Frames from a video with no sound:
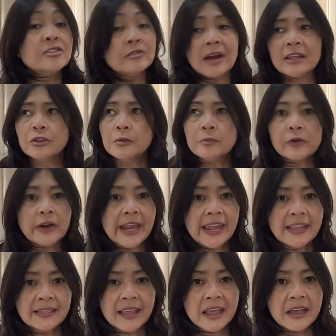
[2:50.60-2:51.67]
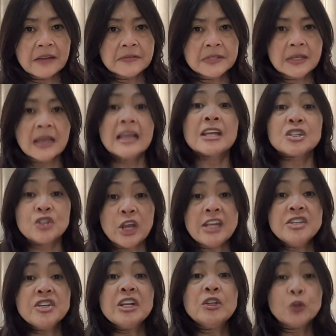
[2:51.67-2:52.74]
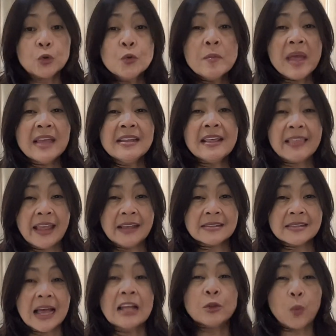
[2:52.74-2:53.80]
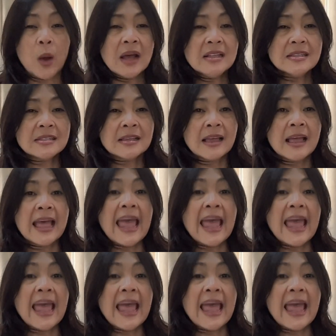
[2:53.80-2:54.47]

random creatives, changing too many things at once,